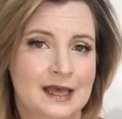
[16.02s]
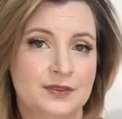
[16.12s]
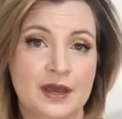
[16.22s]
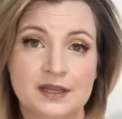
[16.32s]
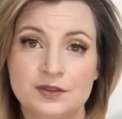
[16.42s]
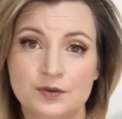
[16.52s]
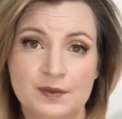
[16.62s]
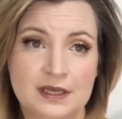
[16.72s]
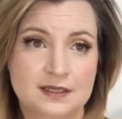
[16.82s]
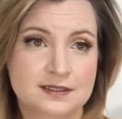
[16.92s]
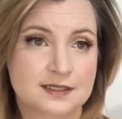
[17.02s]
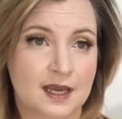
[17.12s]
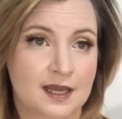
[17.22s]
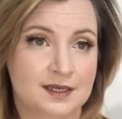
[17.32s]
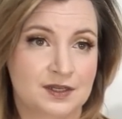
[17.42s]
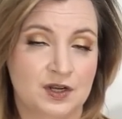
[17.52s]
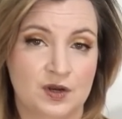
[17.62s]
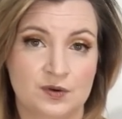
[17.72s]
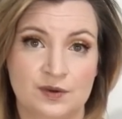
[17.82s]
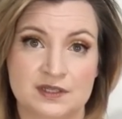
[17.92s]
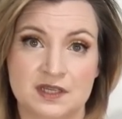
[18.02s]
that either means that, you know, it's,